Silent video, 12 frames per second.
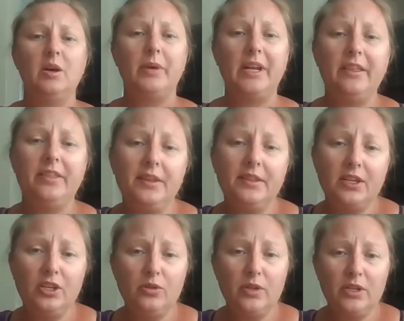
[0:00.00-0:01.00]
But I think that
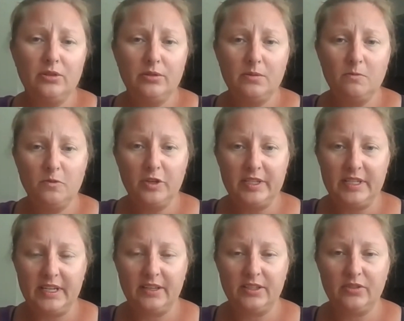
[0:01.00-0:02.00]
you can do some freeze
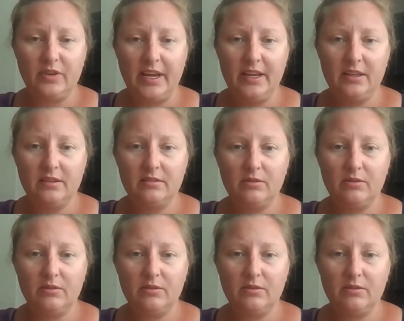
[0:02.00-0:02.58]
dance, right?